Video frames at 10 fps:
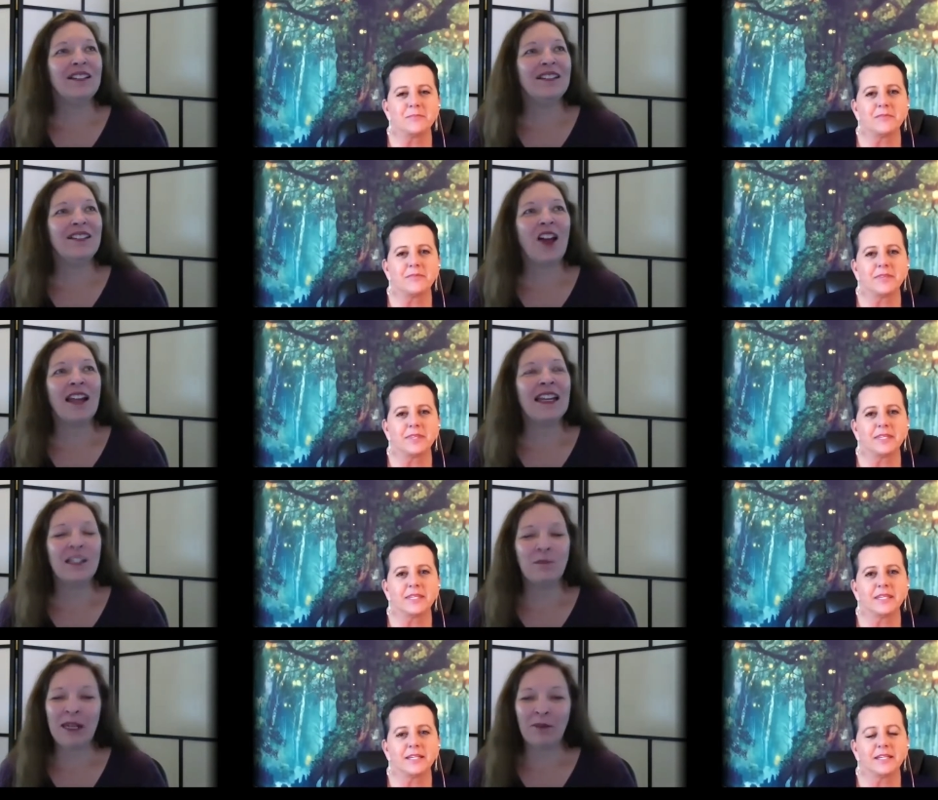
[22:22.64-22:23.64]
Speaker 1: talking
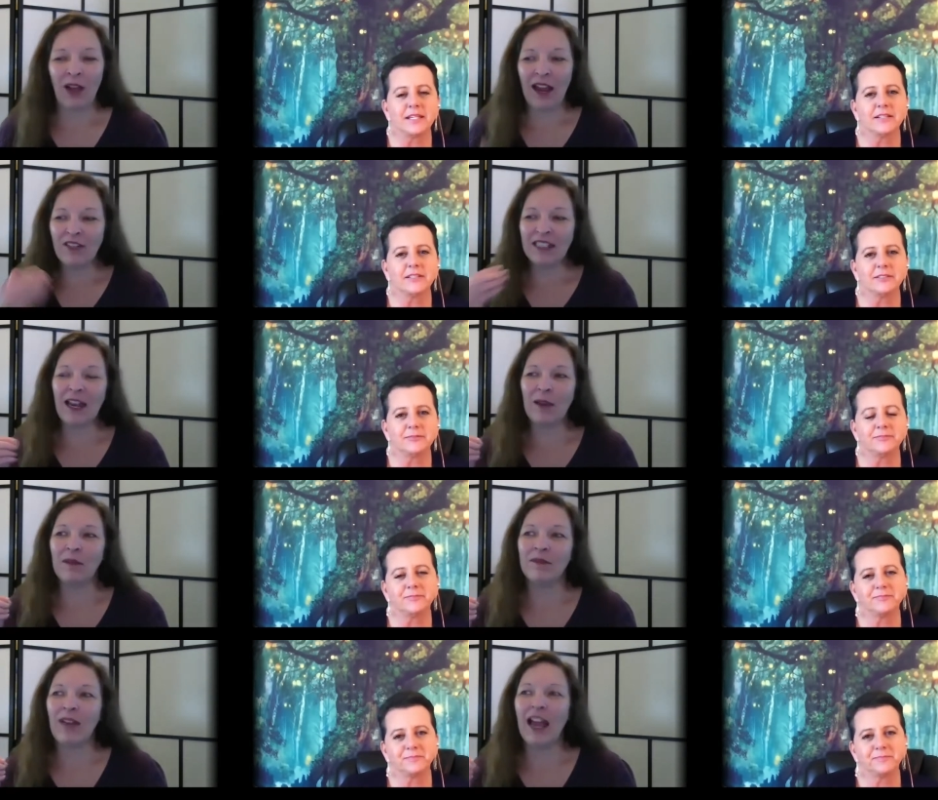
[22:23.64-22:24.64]
to people every
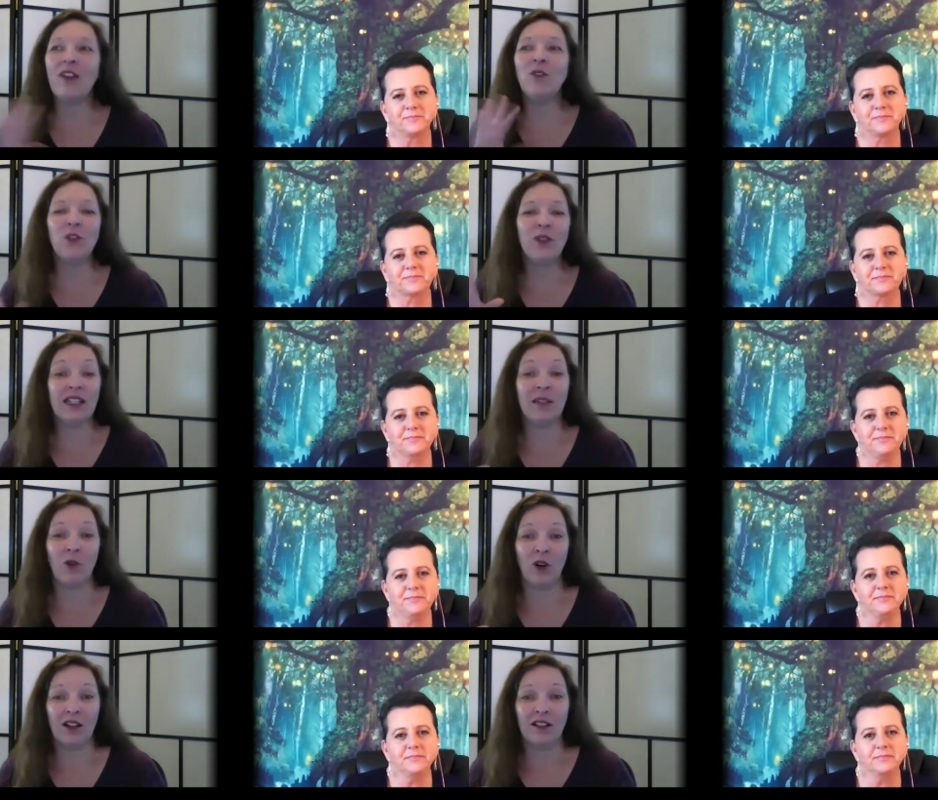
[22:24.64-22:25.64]
time i don't do it
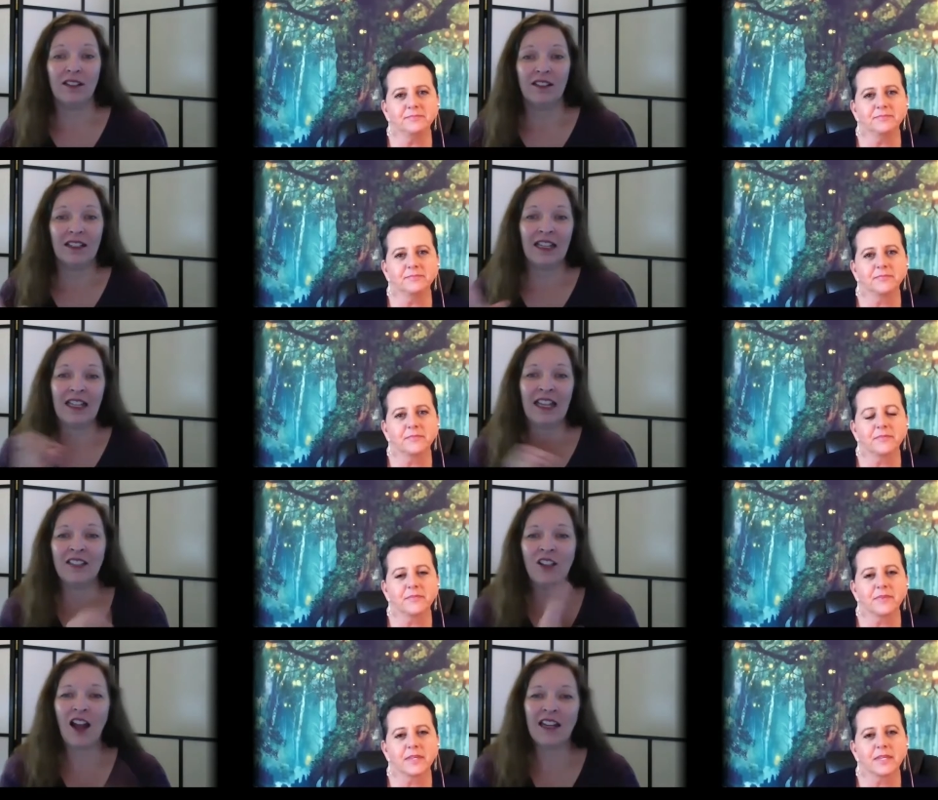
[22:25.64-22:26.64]
anymore it's
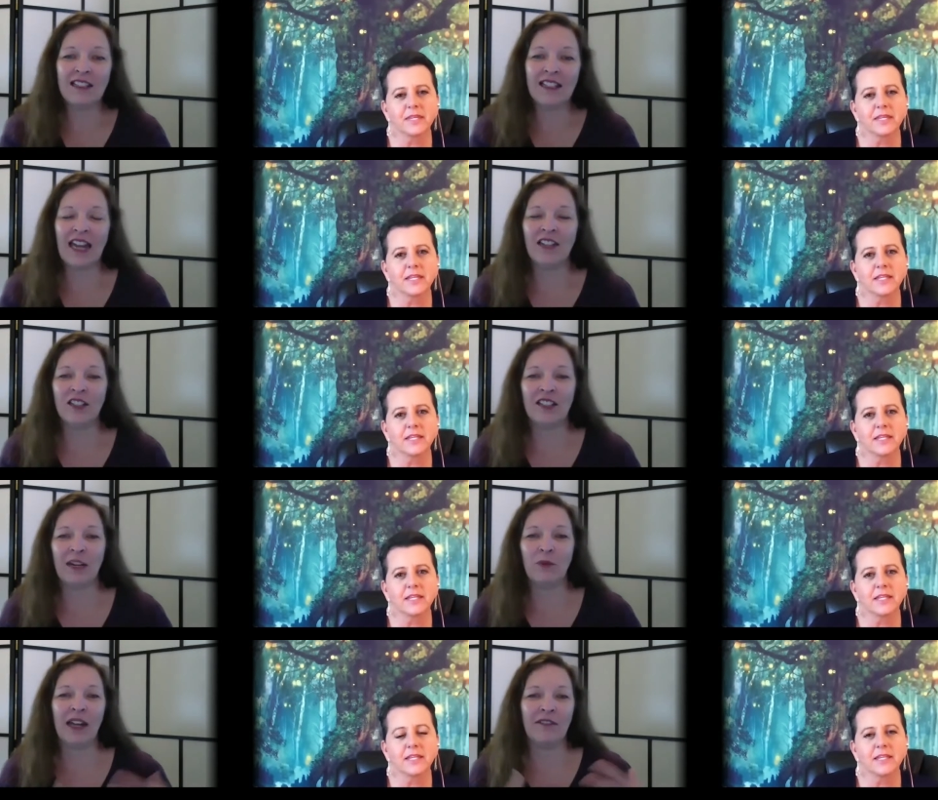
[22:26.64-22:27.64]
gone in stages like
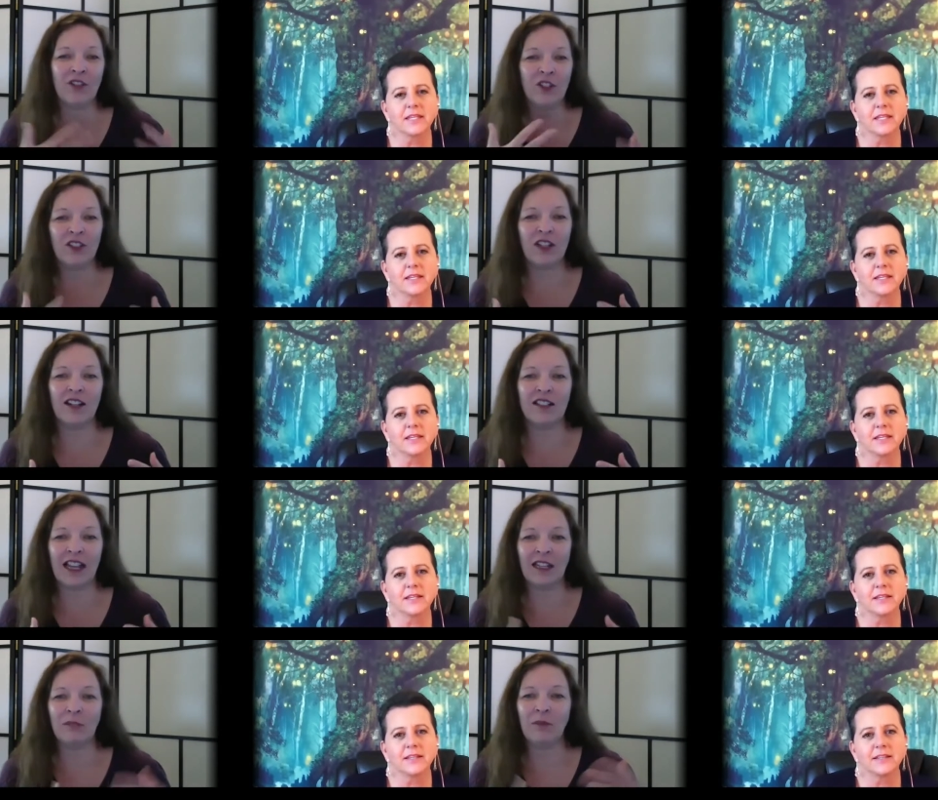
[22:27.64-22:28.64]
when i first started
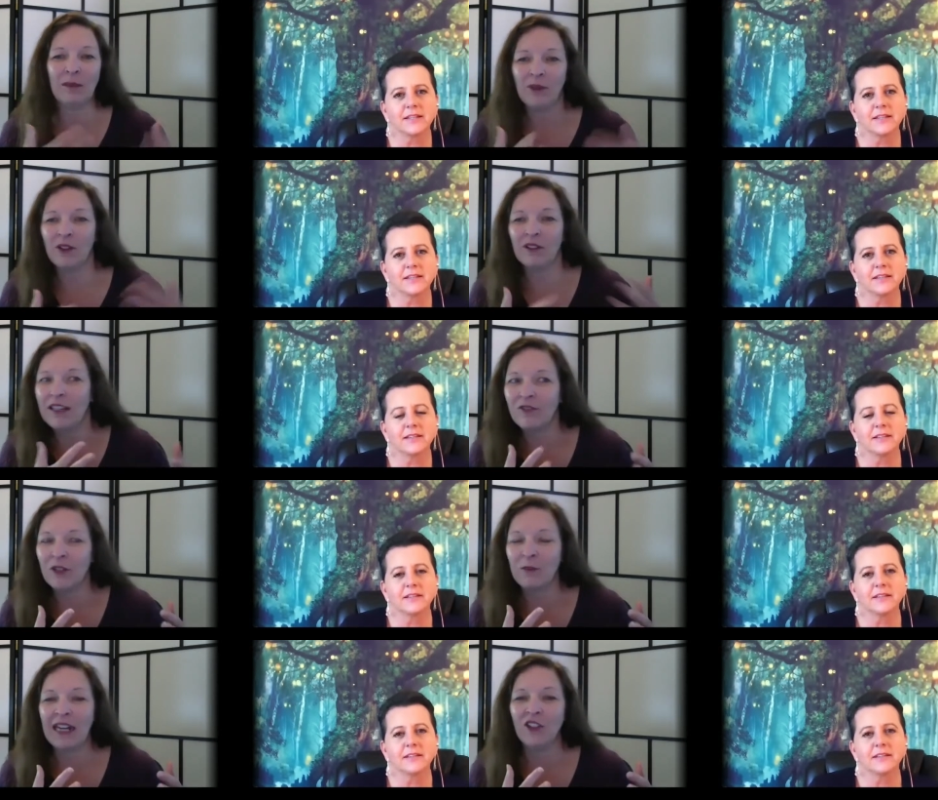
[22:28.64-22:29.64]
telling people
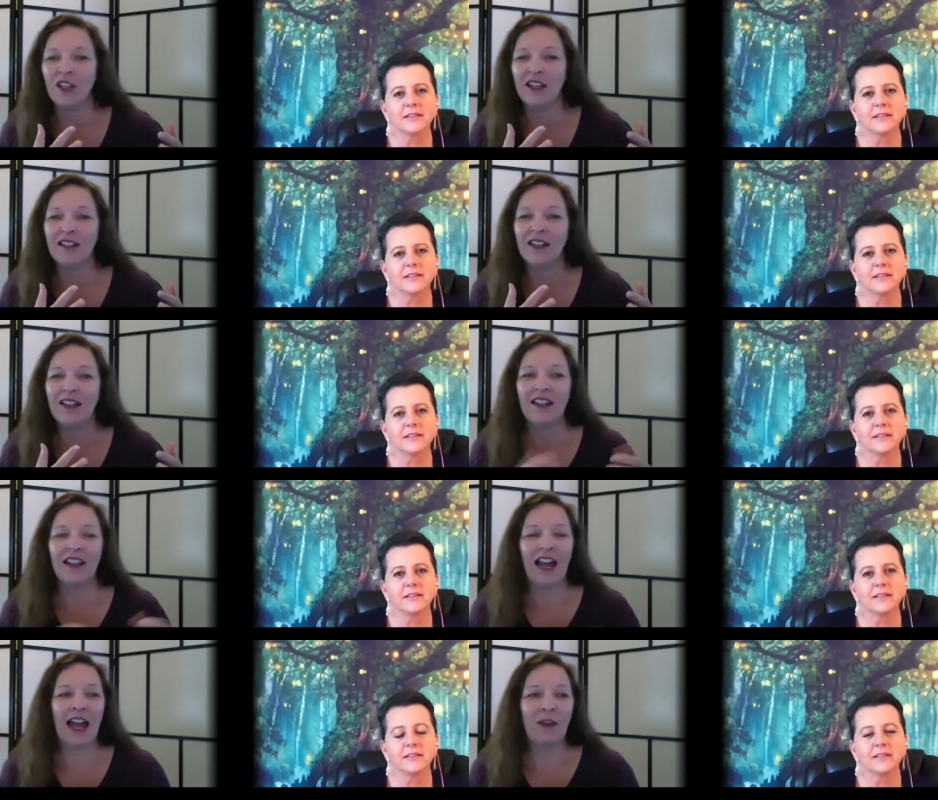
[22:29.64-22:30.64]
information i